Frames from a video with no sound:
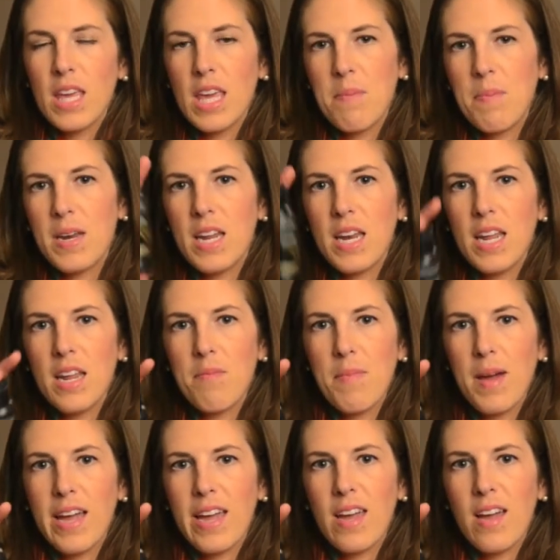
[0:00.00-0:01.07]
keeping it in
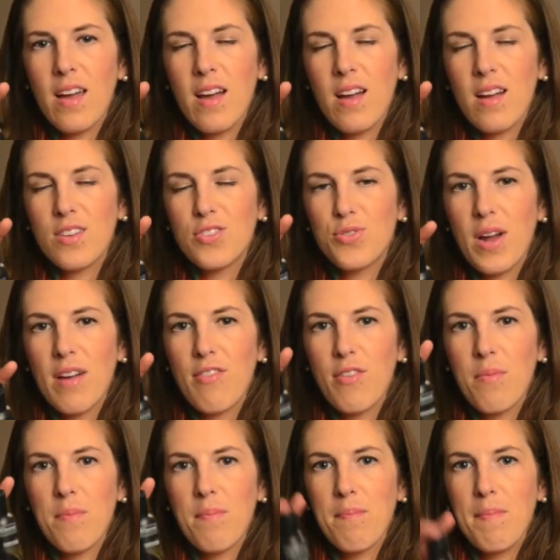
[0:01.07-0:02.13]
my
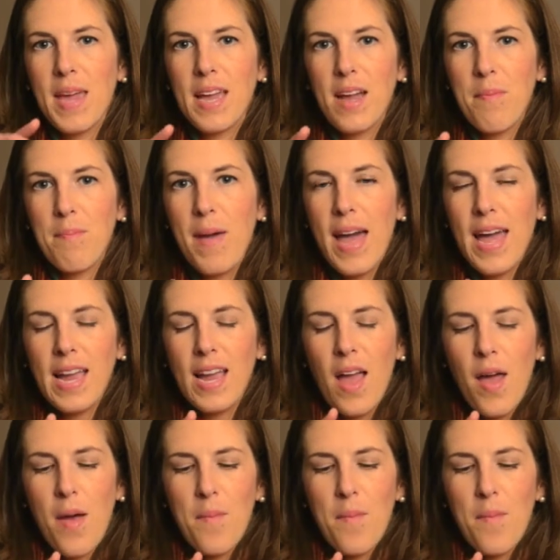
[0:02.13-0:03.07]
travel makeup bag.